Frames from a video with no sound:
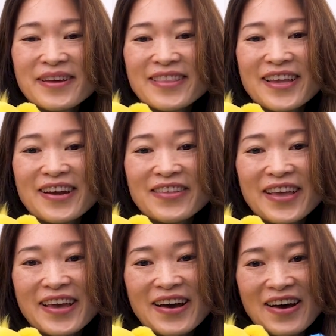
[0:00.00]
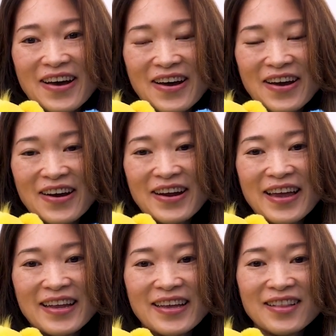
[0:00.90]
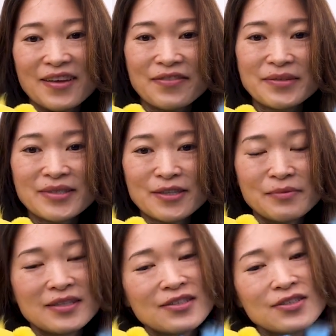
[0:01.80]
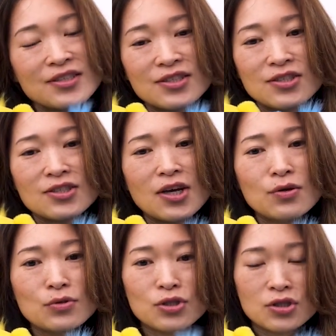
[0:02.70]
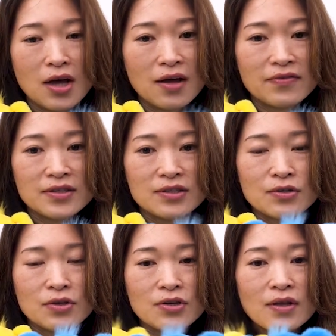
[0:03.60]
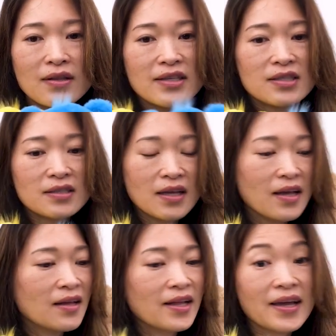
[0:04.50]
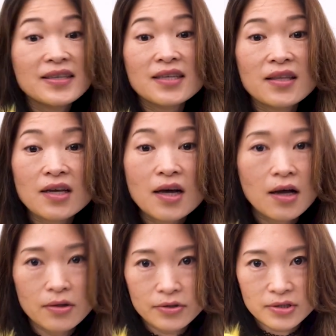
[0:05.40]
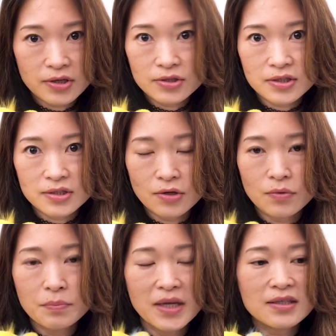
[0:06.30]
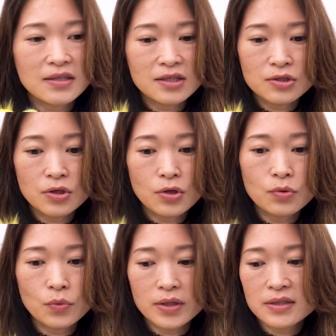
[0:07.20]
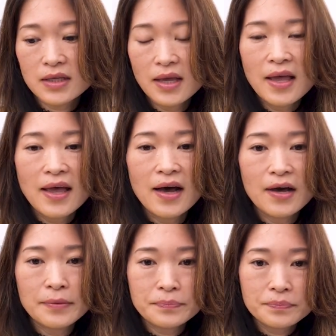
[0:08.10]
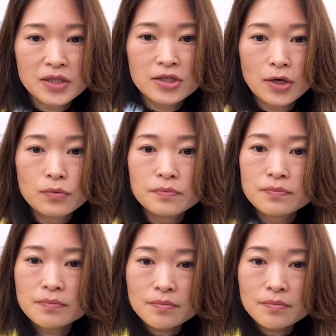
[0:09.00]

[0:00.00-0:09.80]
but there they are, and I love them so much. They're just so soft and so cute. And I just, like I said, the colors are just so amazing, these new ones. Um, so,